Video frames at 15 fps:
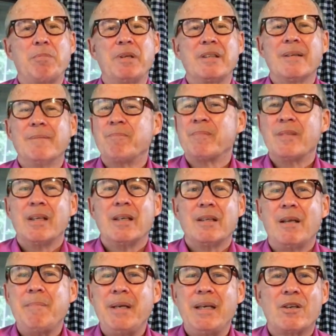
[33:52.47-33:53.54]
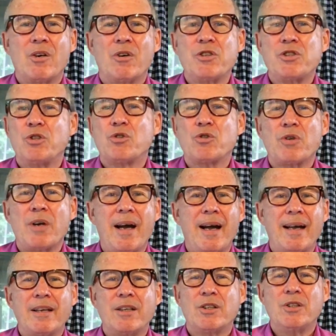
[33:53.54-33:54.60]
But let me encourage you
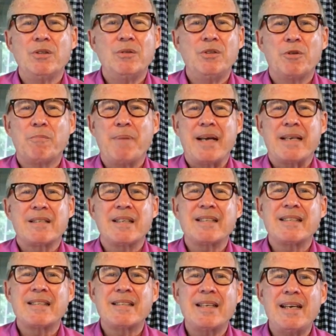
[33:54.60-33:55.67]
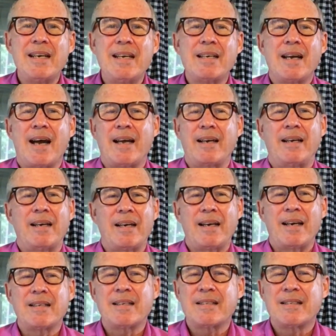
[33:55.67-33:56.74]
try, do your best to see God in it
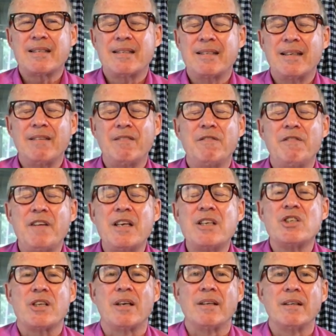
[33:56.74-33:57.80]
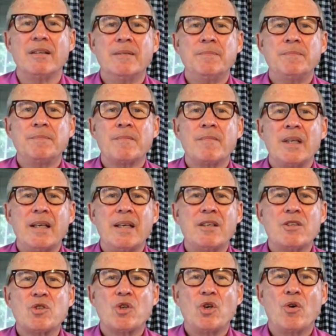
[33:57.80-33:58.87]
and to envision
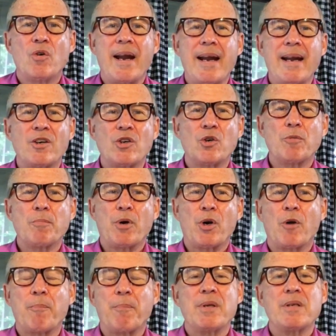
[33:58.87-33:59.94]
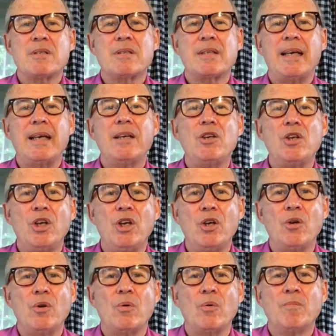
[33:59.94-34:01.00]
His grander purpose in
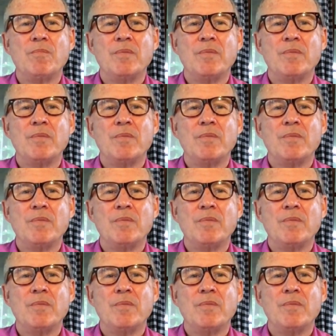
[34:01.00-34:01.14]
you